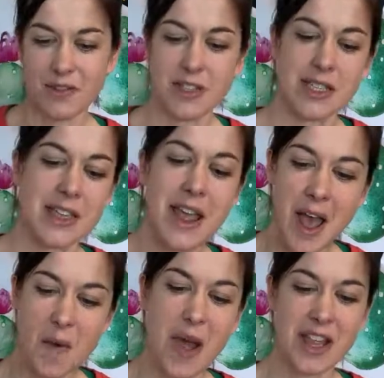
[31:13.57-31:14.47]
To see
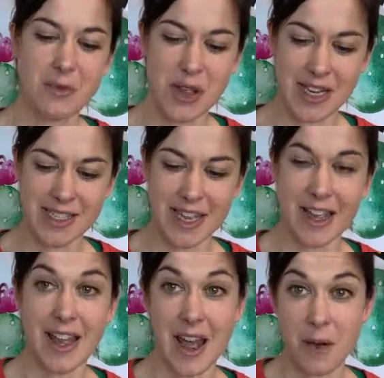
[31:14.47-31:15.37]
how well you've been listening
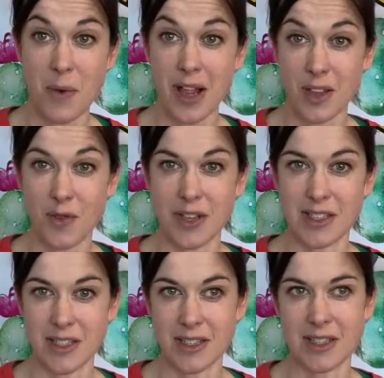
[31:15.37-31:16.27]
and how well you've
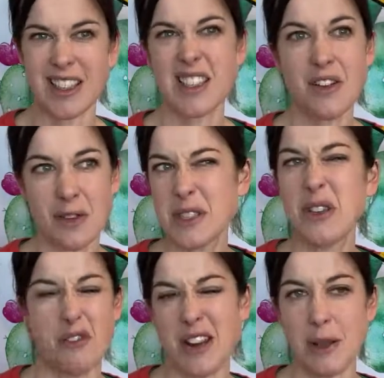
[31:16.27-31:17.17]
understood. It's
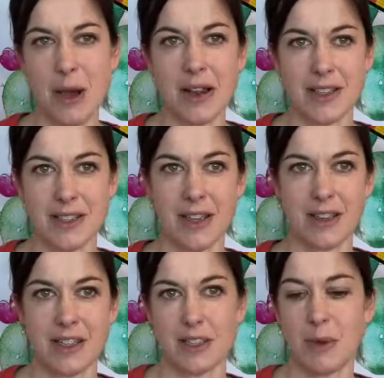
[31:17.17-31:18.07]
not really about listening.
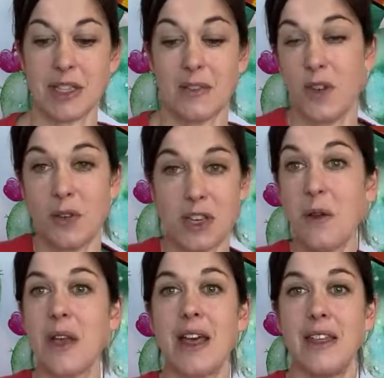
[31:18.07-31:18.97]
It just means if you
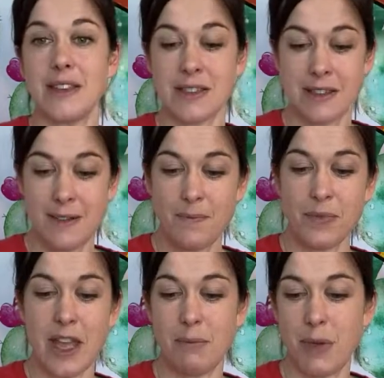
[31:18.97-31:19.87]
don't get this,
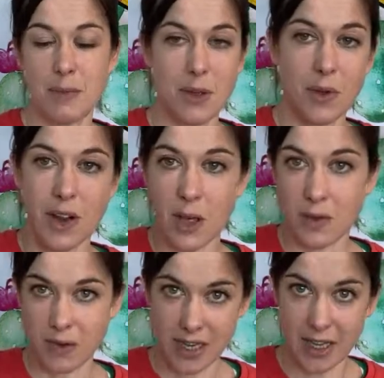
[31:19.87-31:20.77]
then maybe you want to go
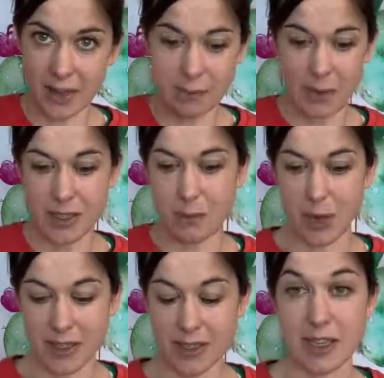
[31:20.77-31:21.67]
and read like the BBC
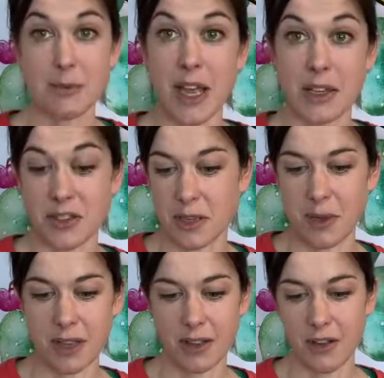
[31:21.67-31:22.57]
Bite-sized page or
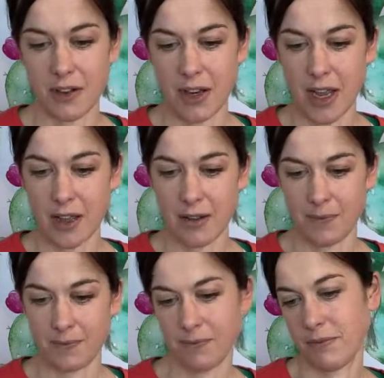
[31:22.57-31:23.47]
something on
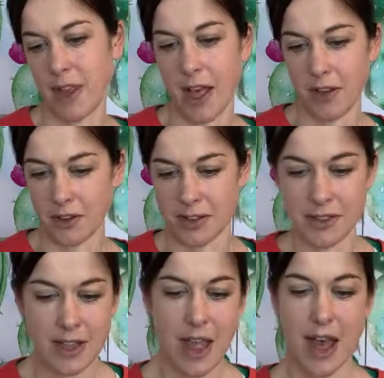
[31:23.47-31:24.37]
ions.
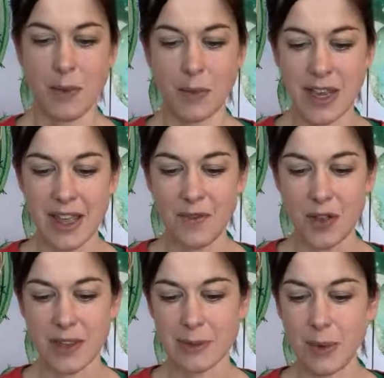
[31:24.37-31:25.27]
I'm going to give
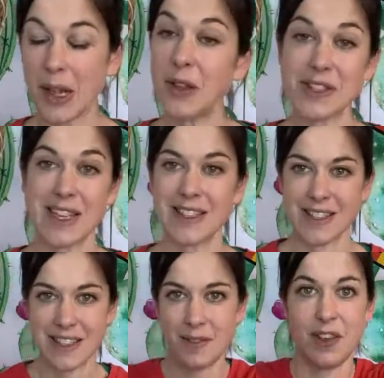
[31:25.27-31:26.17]
you this big long
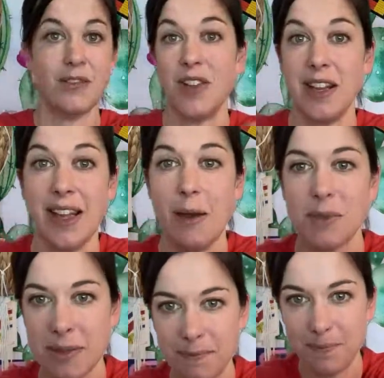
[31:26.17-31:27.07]
sentence, see if you can fill in the gaps.